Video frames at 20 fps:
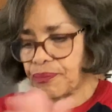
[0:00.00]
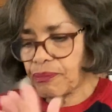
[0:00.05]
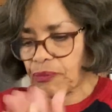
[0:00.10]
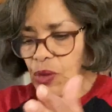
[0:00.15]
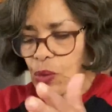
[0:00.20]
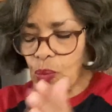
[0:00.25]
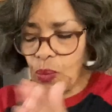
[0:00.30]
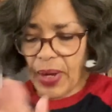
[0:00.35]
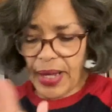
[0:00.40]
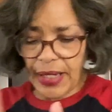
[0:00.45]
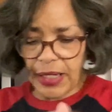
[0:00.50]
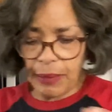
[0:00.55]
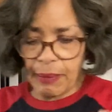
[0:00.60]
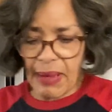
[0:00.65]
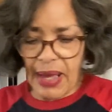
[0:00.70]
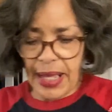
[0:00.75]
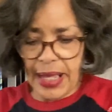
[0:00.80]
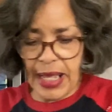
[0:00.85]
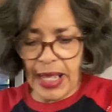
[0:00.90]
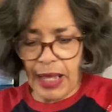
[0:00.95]
Wetting my
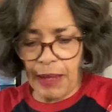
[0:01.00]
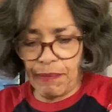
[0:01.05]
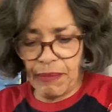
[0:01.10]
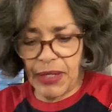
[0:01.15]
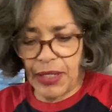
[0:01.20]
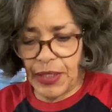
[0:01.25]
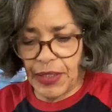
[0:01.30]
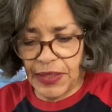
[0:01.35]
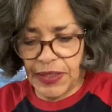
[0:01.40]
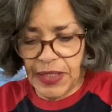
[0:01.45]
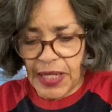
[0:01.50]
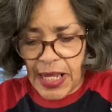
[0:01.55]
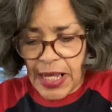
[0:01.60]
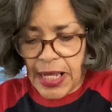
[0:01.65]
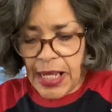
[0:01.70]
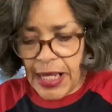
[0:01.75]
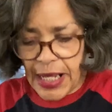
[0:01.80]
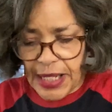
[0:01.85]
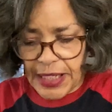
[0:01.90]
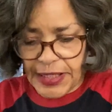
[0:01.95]
hand because
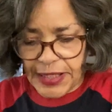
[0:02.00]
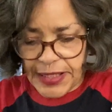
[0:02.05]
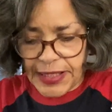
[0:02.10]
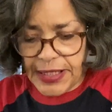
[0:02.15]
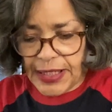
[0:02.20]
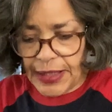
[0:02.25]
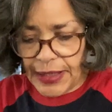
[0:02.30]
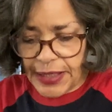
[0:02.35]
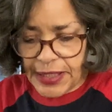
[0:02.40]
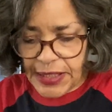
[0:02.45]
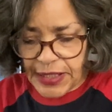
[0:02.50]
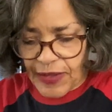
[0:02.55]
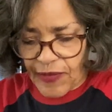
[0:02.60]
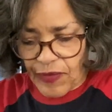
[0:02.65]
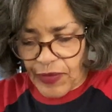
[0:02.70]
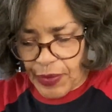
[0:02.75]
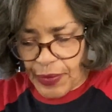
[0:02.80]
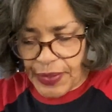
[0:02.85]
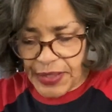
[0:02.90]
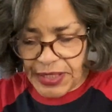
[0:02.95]
it still is a
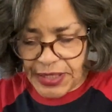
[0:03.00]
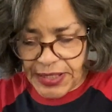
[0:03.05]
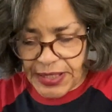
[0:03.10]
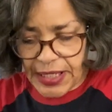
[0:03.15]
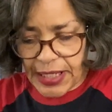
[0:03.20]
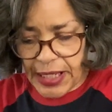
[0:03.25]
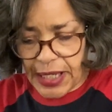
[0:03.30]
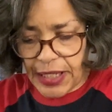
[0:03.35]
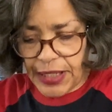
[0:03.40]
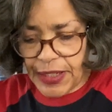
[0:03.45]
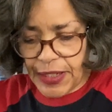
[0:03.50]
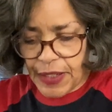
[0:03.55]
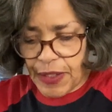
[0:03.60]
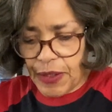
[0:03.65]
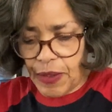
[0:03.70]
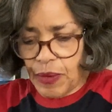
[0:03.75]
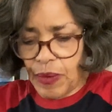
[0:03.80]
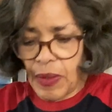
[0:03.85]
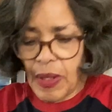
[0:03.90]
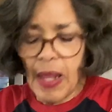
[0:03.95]
very sticky dough,
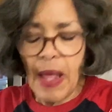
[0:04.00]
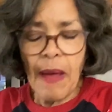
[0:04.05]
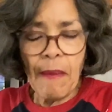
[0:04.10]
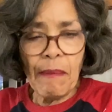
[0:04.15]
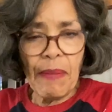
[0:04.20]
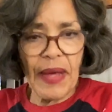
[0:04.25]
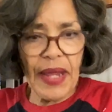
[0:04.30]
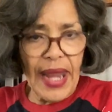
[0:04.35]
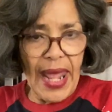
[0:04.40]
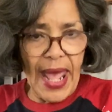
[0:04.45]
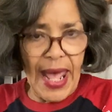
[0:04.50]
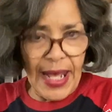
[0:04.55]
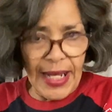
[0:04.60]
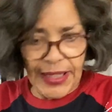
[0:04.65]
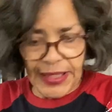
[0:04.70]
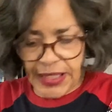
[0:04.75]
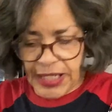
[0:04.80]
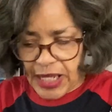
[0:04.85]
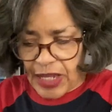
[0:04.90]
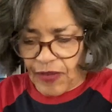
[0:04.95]
but
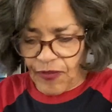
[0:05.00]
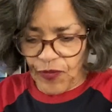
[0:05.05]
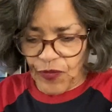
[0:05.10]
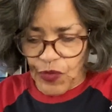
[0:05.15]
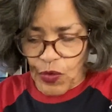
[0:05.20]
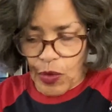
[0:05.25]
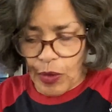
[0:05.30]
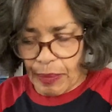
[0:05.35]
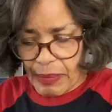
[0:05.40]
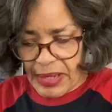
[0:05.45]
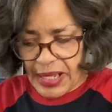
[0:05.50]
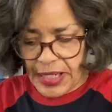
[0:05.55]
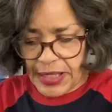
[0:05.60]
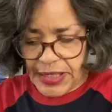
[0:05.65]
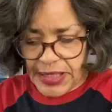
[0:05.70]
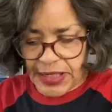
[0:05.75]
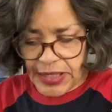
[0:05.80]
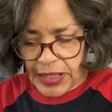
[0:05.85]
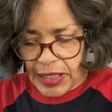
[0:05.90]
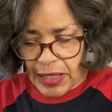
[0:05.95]
as it ferments,
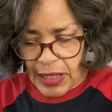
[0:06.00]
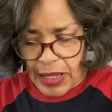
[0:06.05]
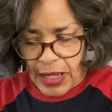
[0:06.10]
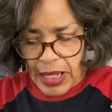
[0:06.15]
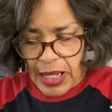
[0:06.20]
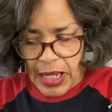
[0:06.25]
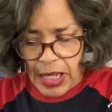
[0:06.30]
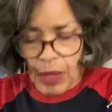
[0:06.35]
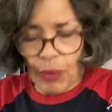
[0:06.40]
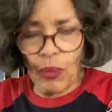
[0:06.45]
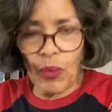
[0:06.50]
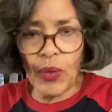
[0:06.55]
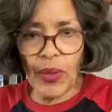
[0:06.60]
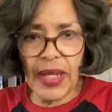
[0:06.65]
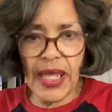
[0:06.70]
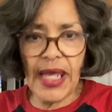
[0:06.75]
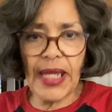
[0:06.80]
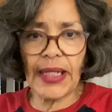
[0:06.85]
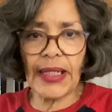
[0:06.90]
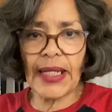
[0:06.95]
it will
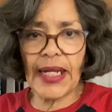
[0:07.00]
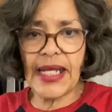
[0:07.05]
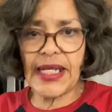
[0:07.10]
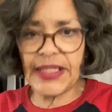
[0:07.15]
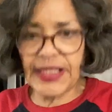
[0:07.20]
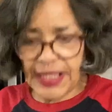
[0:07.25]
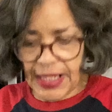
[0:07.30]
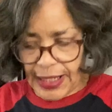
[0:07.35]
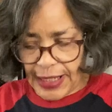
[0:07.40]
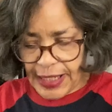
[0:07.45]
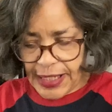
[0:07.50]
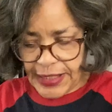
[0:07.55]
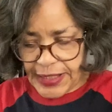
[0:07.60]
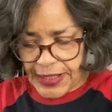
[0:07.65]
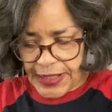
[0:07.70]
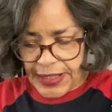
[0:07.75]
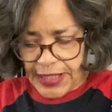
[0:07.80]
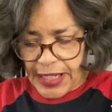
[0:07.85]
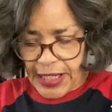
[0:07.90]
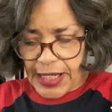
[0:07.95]
get less and less
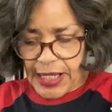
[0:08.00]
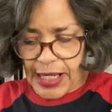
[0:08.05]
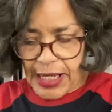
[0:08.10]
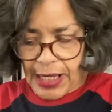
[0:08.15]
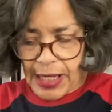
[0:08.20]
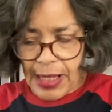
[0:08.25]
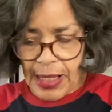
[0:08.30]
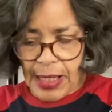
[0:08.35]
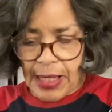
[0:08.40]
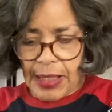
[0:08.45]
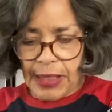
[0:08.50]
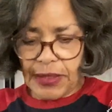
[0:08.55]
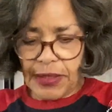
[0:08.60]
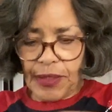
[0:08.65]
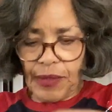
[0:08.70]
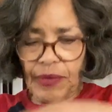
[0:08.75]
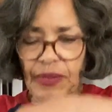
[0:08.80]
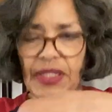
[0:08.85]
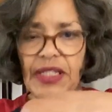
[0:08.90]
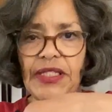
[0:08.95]
sticky. So
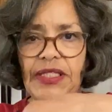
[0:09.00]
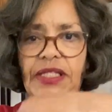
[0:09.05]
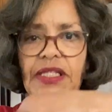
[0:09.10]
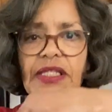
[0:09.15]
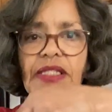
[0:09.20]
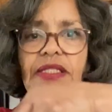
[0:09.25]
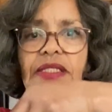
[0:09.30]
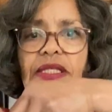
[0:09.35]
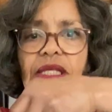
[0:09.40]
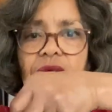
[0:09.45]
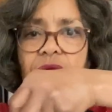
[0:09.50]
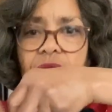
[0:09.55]
this is